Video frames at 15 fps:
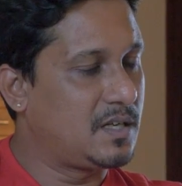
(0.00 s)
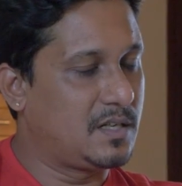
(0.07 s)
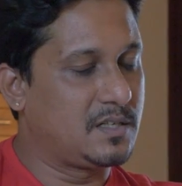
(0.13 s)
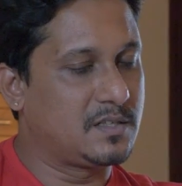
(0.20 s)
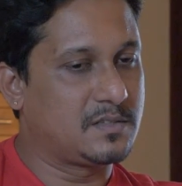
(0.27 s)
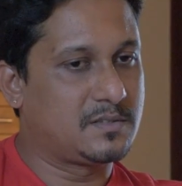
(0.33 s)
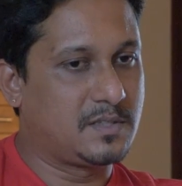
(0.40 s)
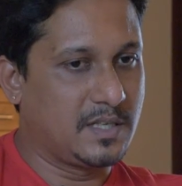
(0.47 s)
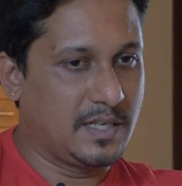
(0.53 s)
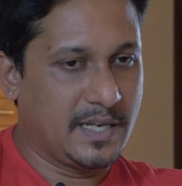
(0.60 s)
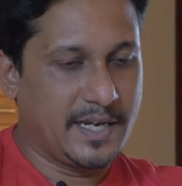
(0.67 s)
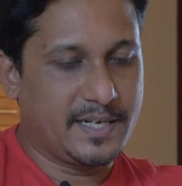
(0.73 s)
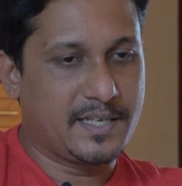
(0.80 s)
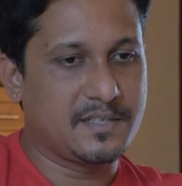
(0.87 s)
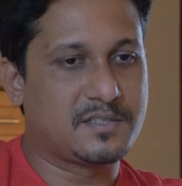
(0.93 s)
The
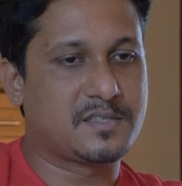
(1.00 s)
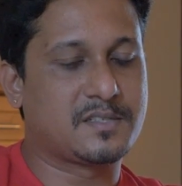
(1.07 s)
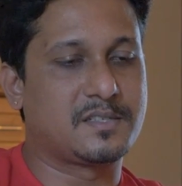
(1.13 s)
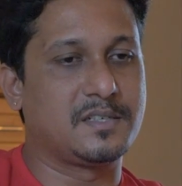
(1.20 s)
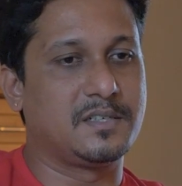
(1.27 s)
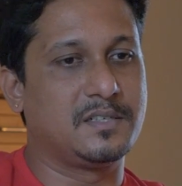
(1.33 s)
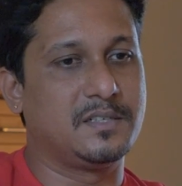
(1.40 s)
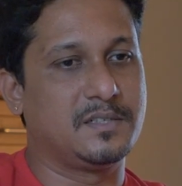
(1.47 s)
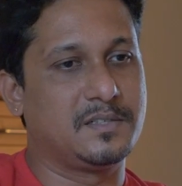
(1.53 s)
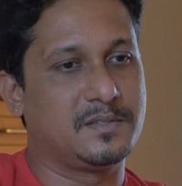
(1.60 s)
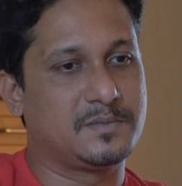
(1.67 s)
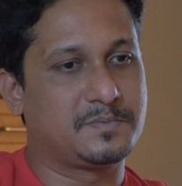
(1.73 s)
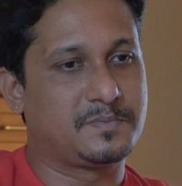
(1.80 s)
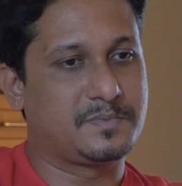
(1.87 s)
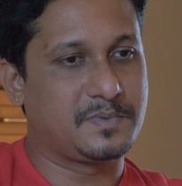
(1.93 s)
latest
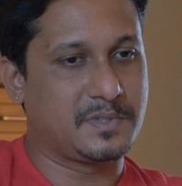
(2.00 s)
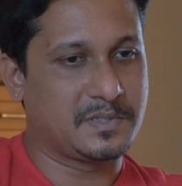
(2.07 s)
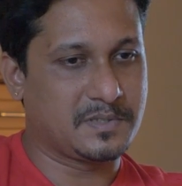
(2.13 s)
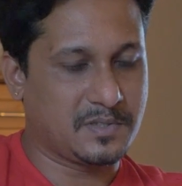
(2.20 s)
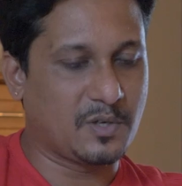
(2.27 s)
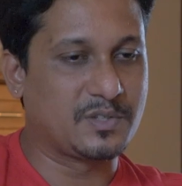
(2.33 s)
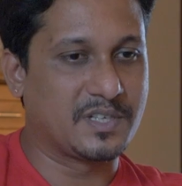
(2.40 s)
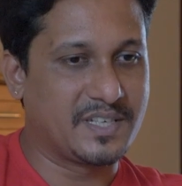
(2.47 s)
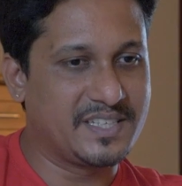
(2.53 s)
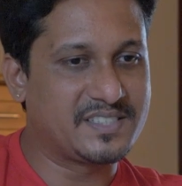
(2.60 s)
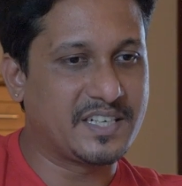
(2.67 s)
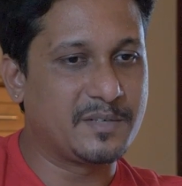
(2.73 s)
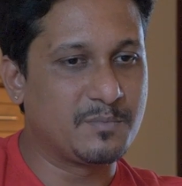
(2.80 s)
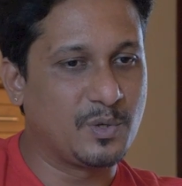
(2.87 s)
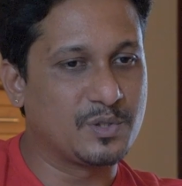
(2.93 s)
or the
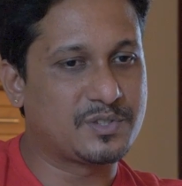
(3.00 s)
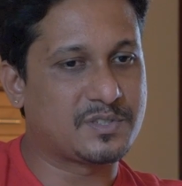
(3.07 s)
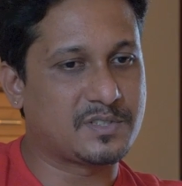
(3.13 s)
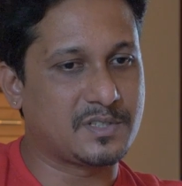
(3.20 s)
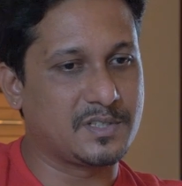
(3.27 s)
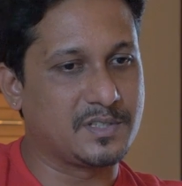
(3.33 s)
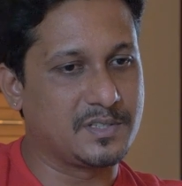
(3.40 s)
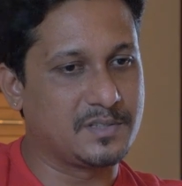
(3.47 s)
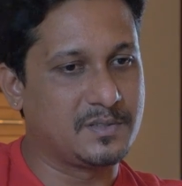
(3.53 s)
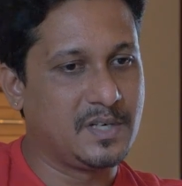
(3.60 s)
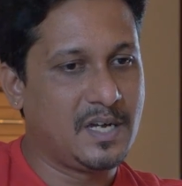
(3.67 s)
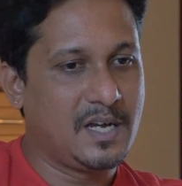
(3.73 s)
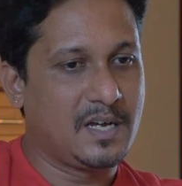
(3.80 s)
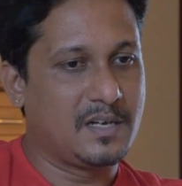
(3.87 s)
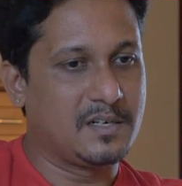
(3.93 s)
recent most or
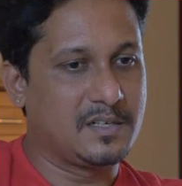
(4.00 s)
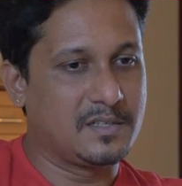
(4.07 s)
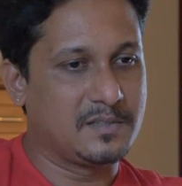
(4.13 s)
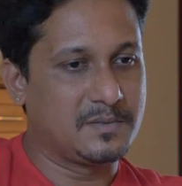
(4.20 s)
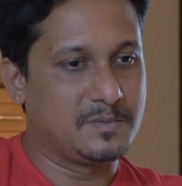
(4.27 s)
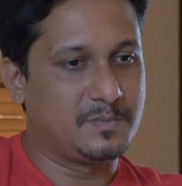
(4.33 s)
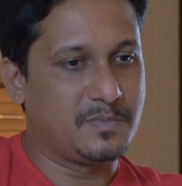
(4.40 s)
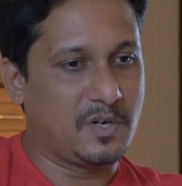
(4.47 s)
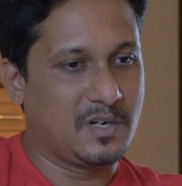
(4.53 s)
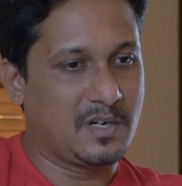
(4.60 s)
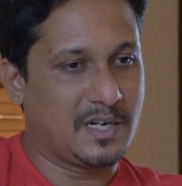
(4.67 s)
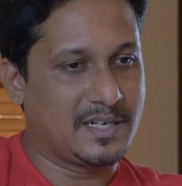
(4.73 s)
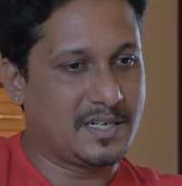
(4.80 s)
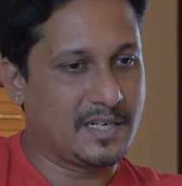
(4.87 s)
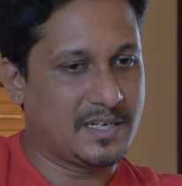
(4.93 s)

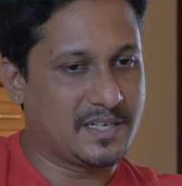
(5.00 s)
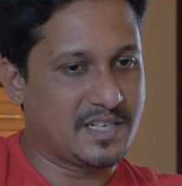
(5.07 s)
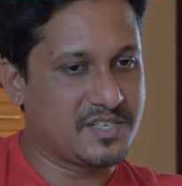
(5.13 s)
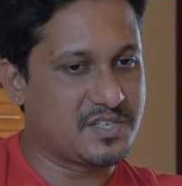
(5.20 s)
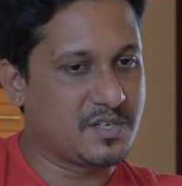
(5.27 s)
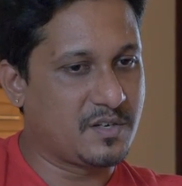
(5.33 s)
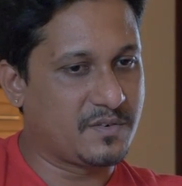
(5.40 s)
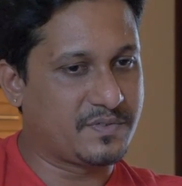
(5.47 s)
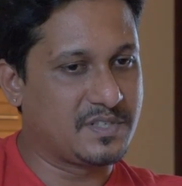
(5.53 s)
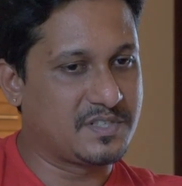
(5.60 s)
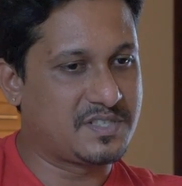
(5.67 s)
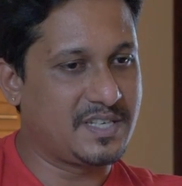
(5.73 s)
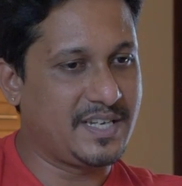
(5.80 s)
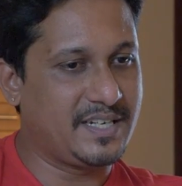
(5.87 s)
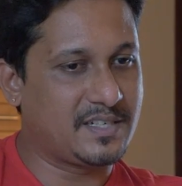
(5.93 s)
iteration of the
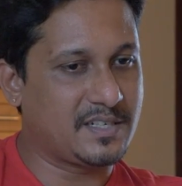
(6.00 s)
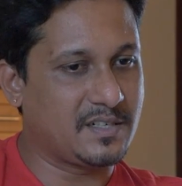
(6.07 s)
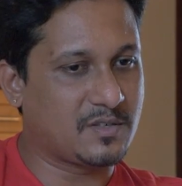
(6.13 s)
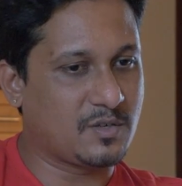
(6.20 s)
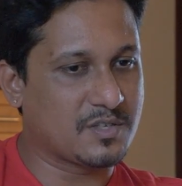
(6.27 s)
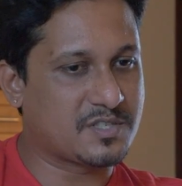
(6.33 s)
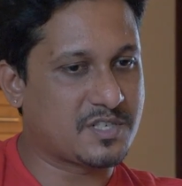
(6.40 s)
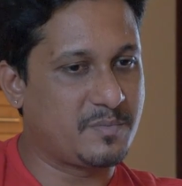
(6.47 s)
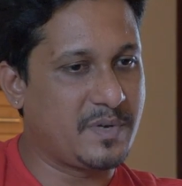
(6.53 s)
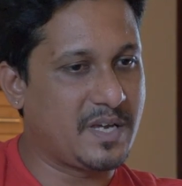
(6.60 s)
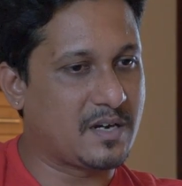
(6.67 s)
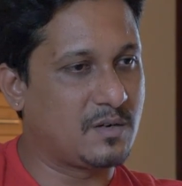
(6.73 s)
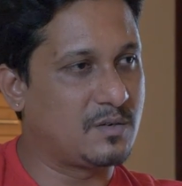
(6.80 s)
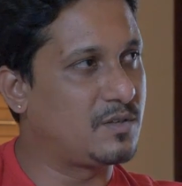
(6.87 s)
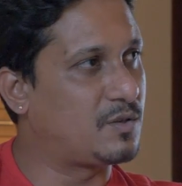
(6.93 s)
seat costed me
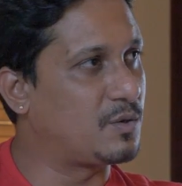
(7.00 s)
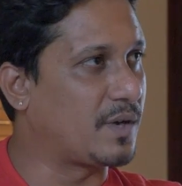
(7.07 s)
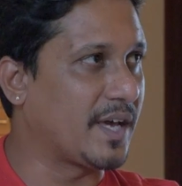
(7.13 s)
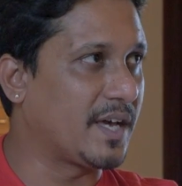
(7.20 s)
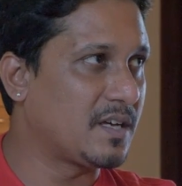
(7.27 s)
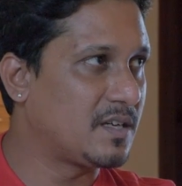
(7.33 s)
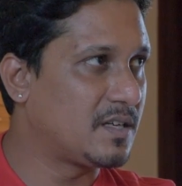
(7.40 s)
around 2k.